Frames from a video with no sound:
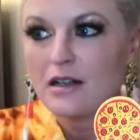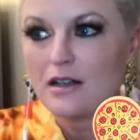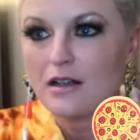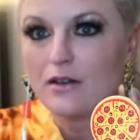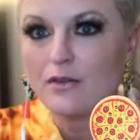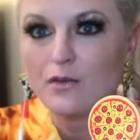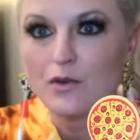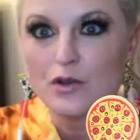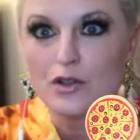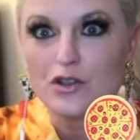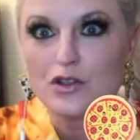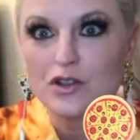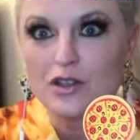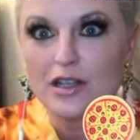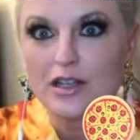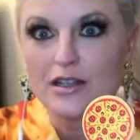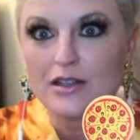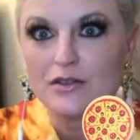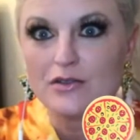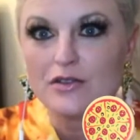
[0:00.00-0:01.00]

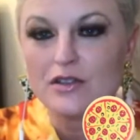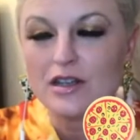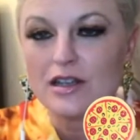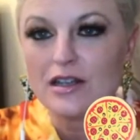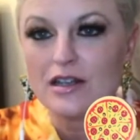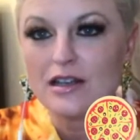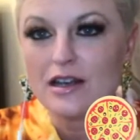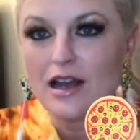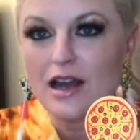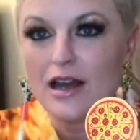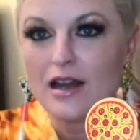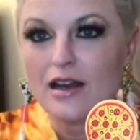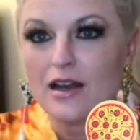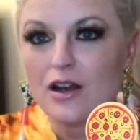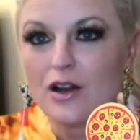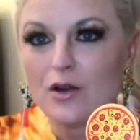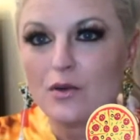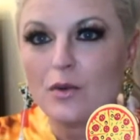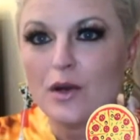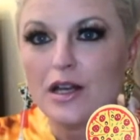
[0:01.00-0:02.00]
unfortunately I used it at
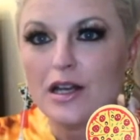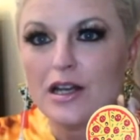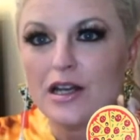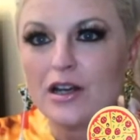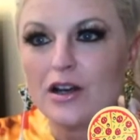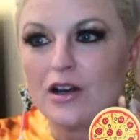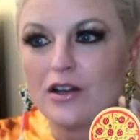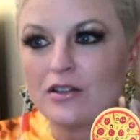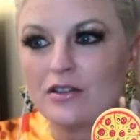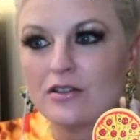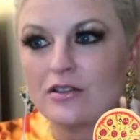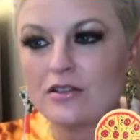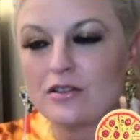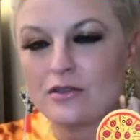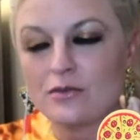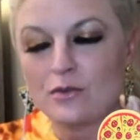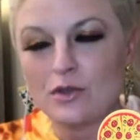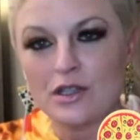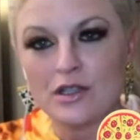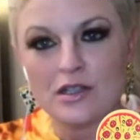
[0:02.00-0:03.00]
our wedding on
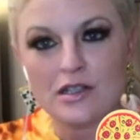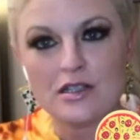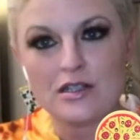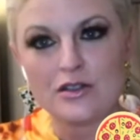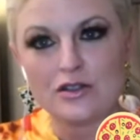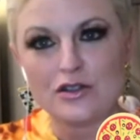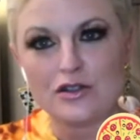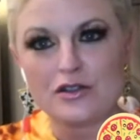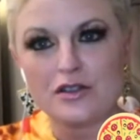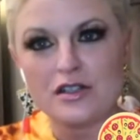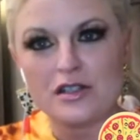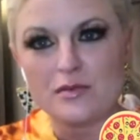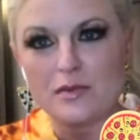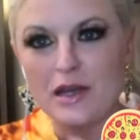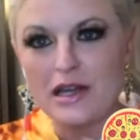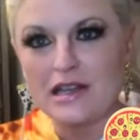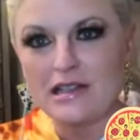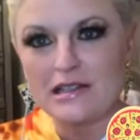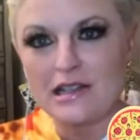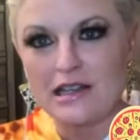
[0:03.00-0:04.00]
one of the dessert
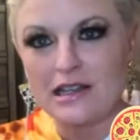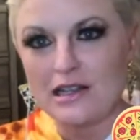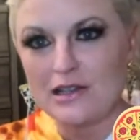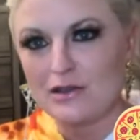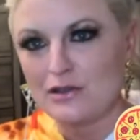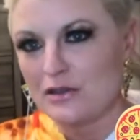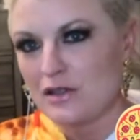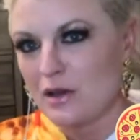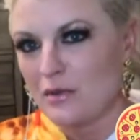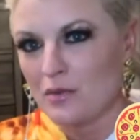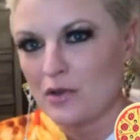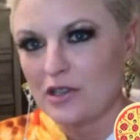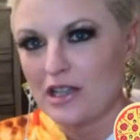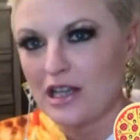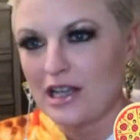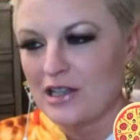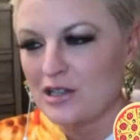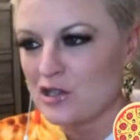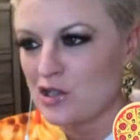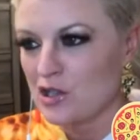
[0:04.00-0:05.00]
displays and either someone
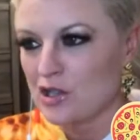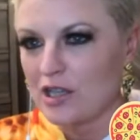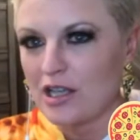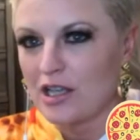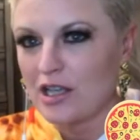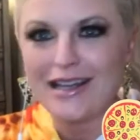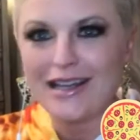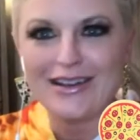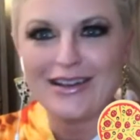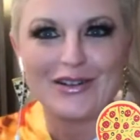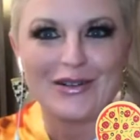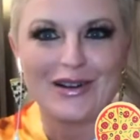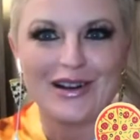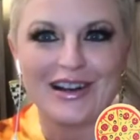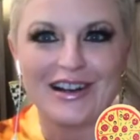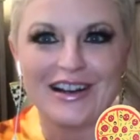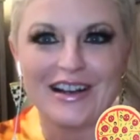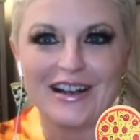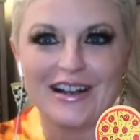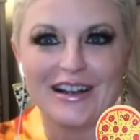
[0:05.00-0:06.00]
like took it
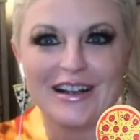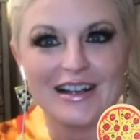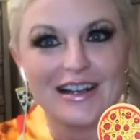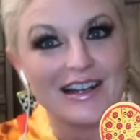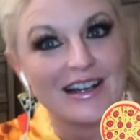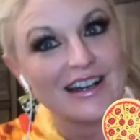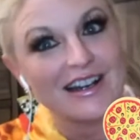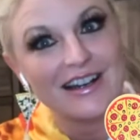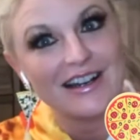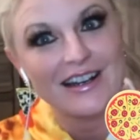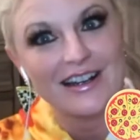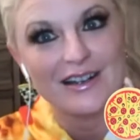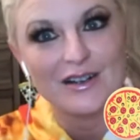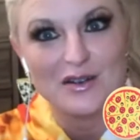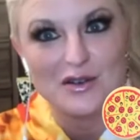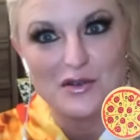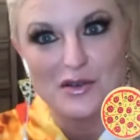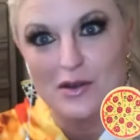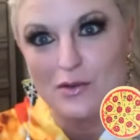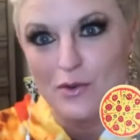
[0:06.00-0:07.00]
or uh, I don't
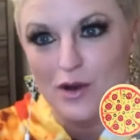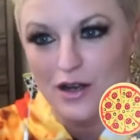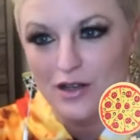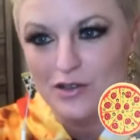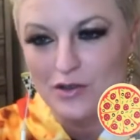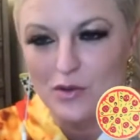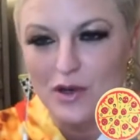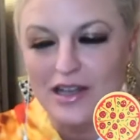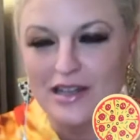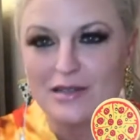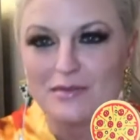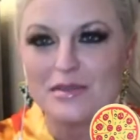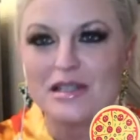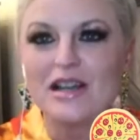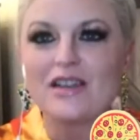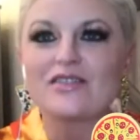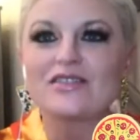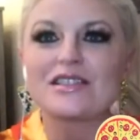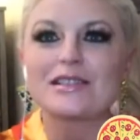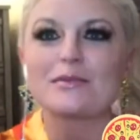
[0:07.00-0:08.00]
know they walked away
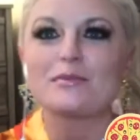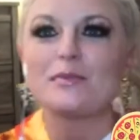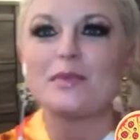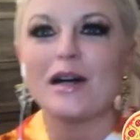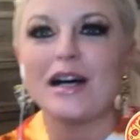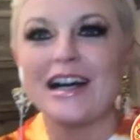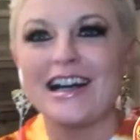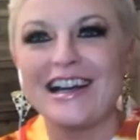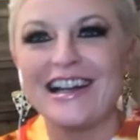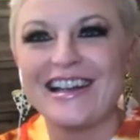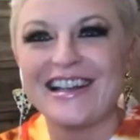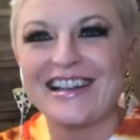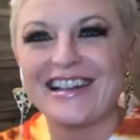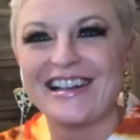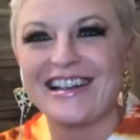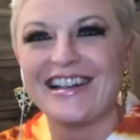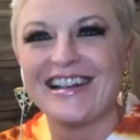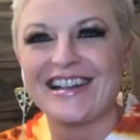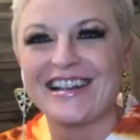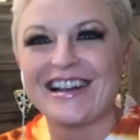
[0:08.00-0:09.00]
themselves but
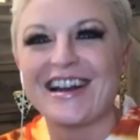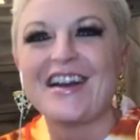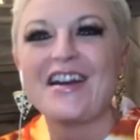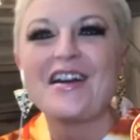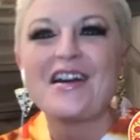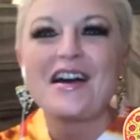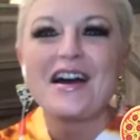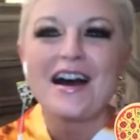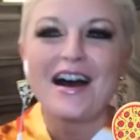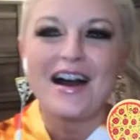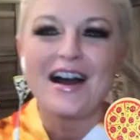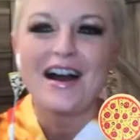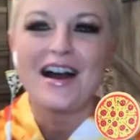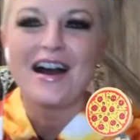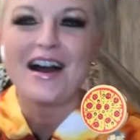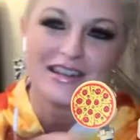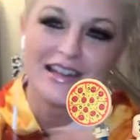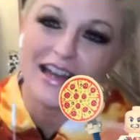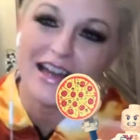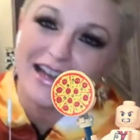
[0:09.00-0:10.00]
I
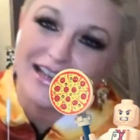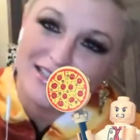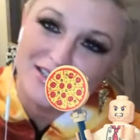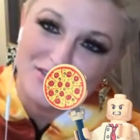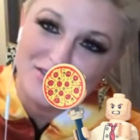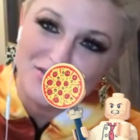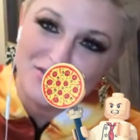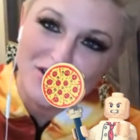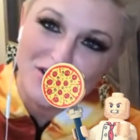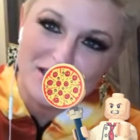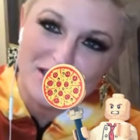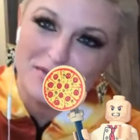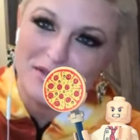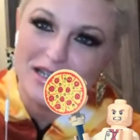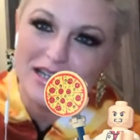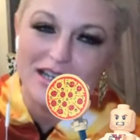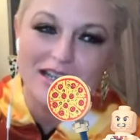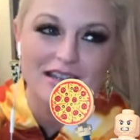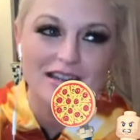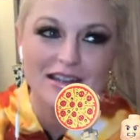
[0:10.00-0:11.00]
would like to find them
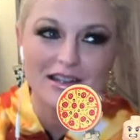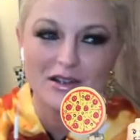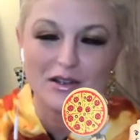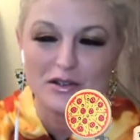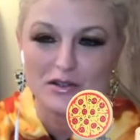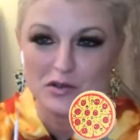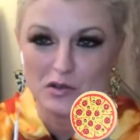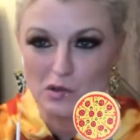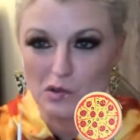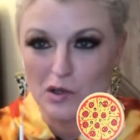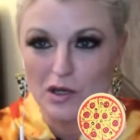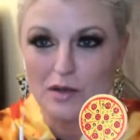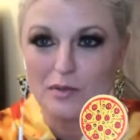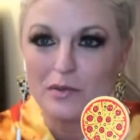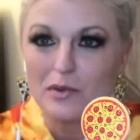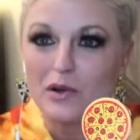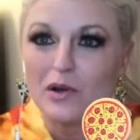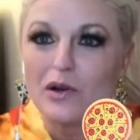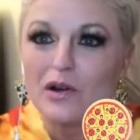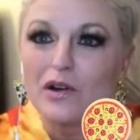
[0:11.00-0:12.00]
again they're adorable that,
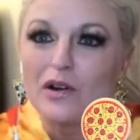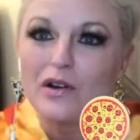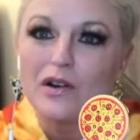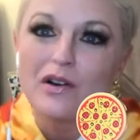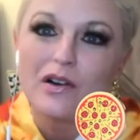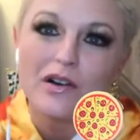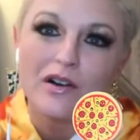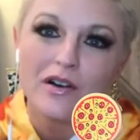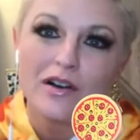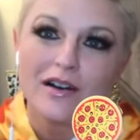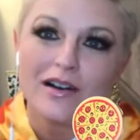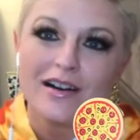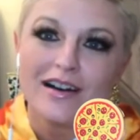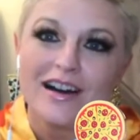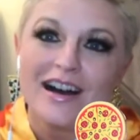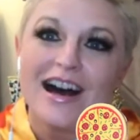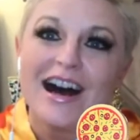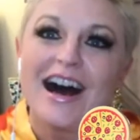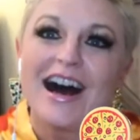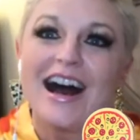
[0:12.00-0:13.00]
that's a bummer
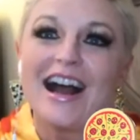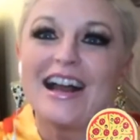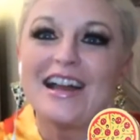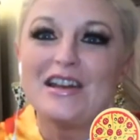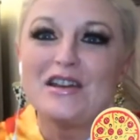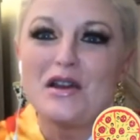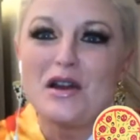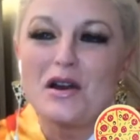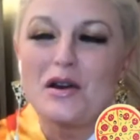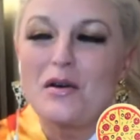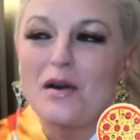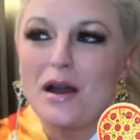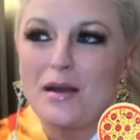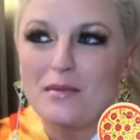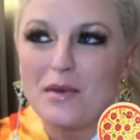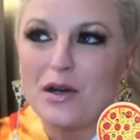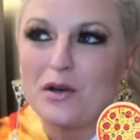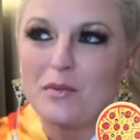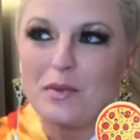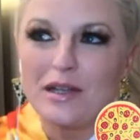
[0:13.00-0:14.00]
I know
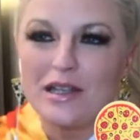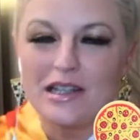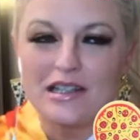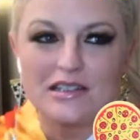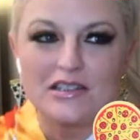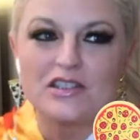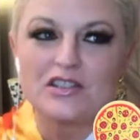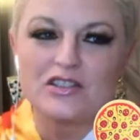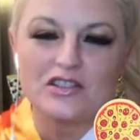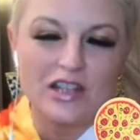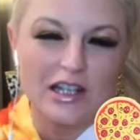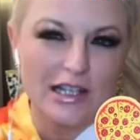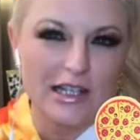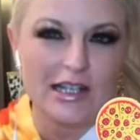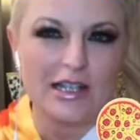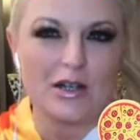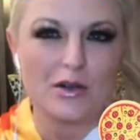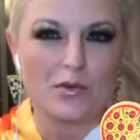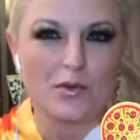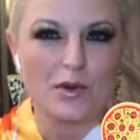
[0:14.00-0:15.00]
I'm hoping it's just like in a